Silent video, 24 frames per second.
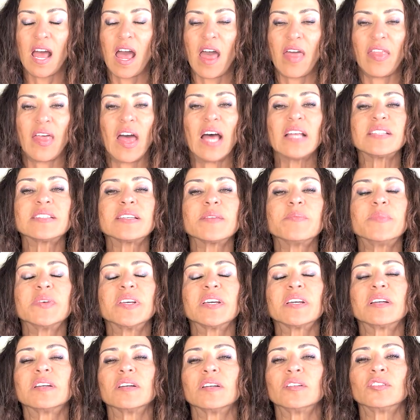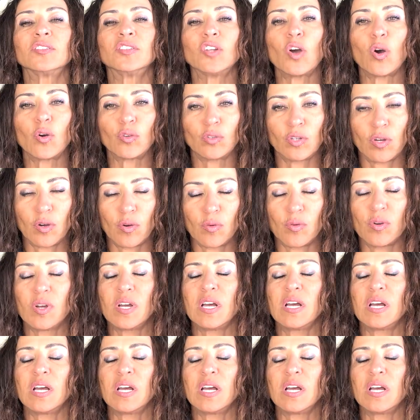That's a big no-no.